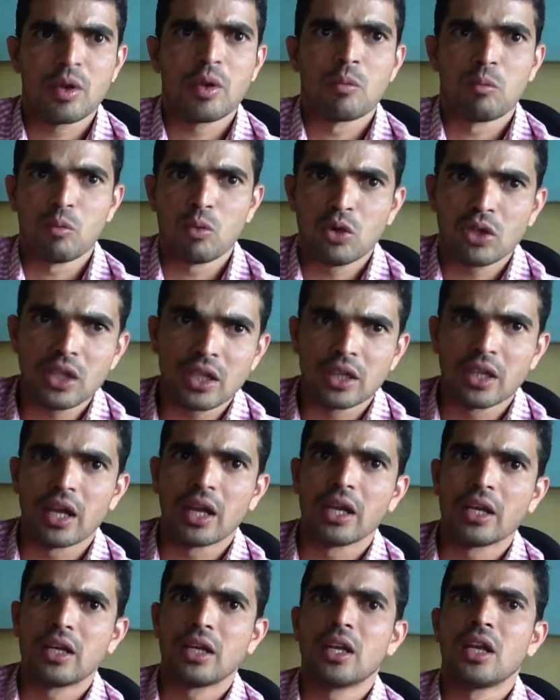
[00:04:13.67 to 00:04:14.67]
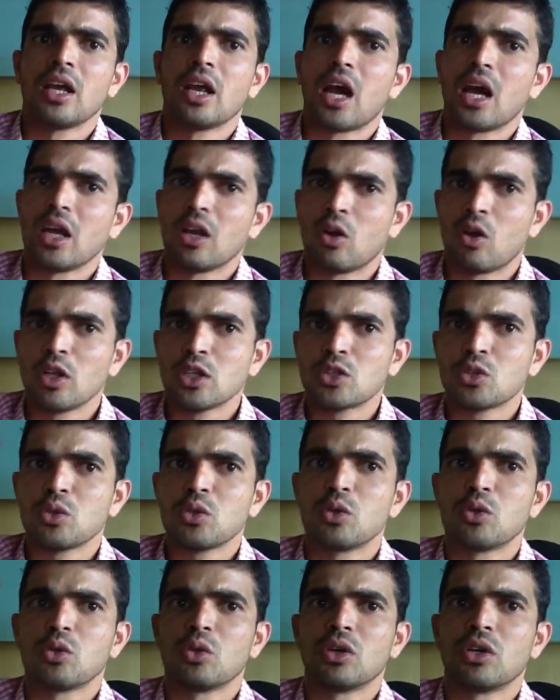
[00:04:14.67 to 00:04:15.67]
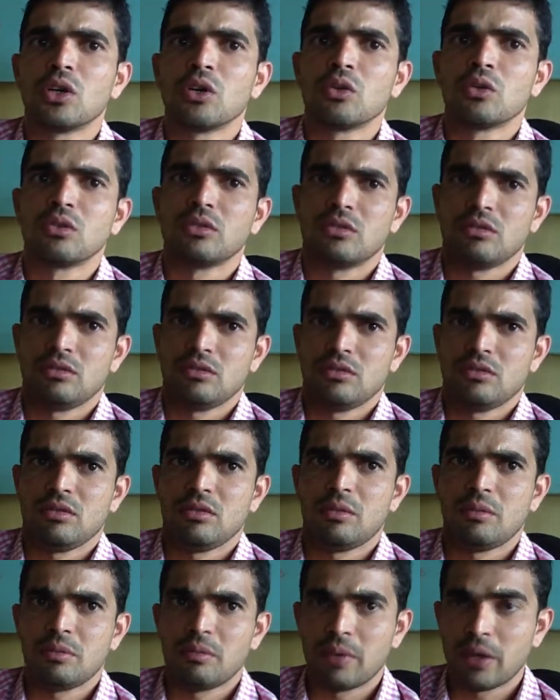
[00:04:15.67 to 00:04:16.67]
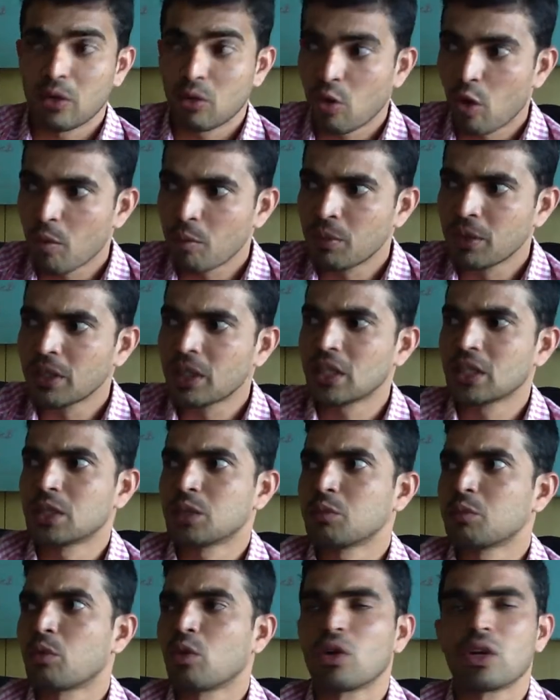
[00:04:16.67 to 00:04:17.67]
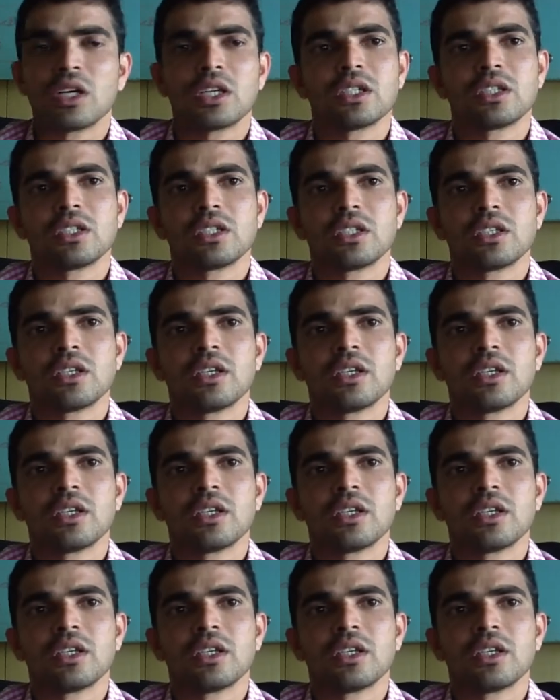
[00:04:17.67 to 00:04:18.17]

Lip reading: More than that, I'll also note down my competitor's product,